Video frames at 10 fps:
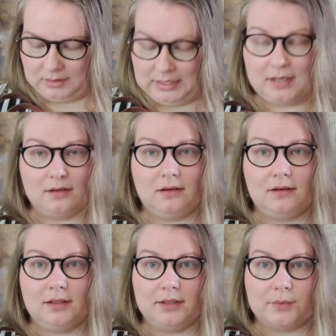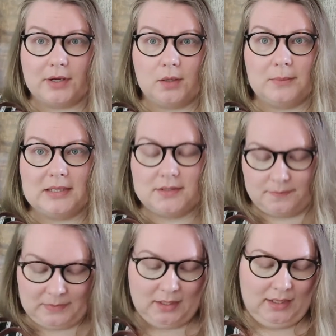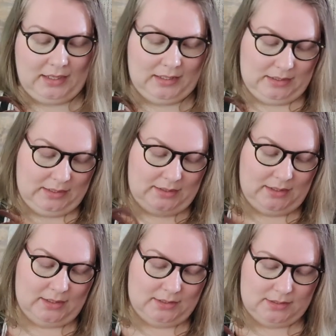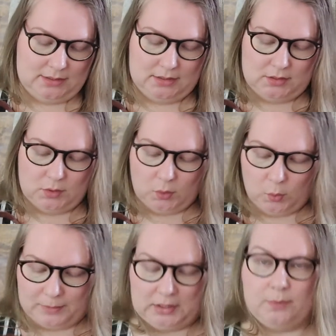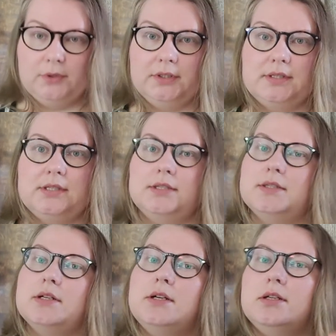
Can highly recommend. And it has so many pockets inside.